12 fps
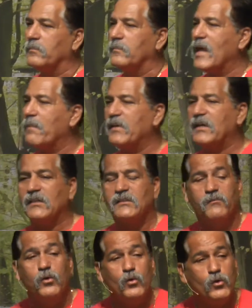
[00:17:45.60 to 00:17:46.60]
Not because
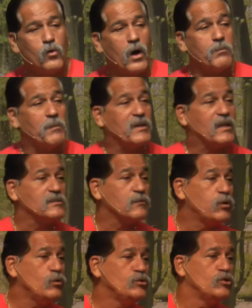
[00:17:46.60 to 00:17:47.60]
of who you are, but because
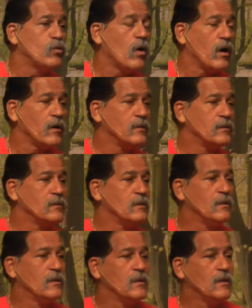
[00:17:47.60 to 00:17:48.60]
of whose you are.
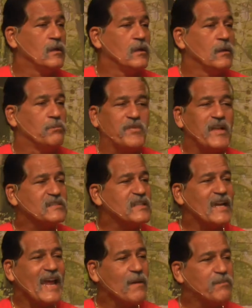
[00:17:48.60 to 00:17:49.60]
But that's
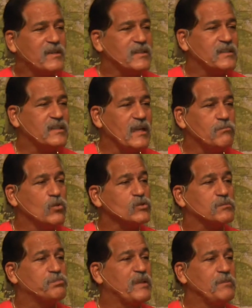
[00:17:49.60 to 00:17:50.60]
not happening today.
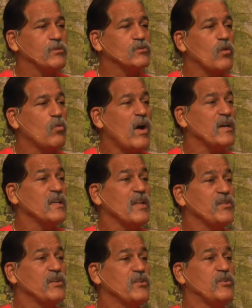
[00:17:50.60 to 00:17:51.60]
Most people don't want
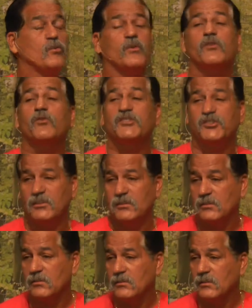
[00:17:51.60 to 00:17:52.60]
nothing to do with
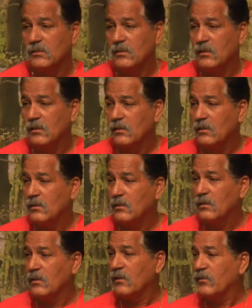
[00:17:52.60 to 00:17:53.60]
Christians.
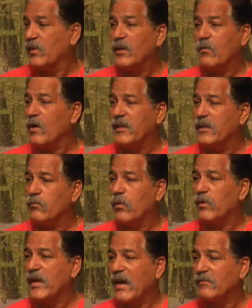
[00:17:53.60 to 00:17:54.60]
They don't want to hear
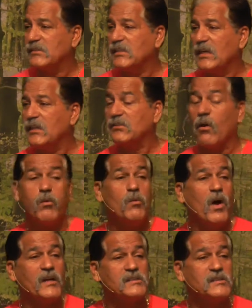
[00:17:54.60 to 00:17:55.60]
what we have to say because all we
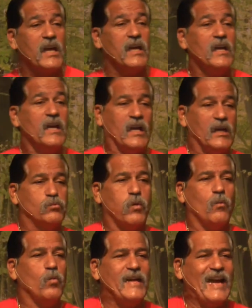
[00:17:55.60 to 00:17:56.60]
want to say is
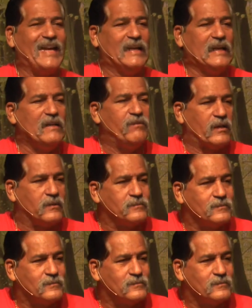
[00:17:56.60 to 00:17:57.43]
what we ain't living.